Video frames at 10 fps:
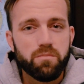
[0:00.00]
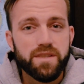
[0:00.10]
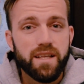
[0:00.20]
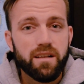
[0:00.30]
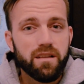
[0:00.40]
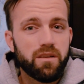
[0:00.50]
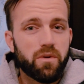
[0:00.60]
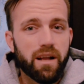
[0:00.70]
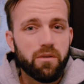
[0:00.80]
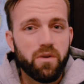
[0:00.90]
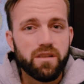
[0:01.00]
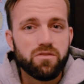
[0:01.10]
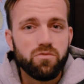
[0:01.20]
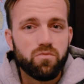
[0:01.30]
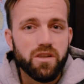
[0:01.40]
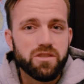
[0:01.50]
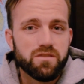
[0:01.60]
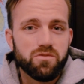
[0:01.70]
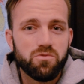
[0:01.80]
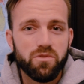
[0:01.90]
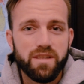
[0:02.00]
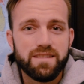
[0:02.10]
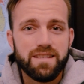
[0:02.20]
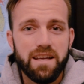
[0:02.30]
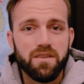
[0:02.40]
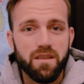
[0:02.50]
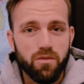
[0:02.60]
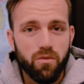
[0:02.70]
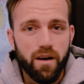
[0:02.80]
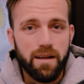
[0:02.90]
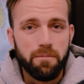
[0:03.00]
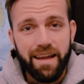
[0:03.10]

particularly when I went to Russian school in 7th grade.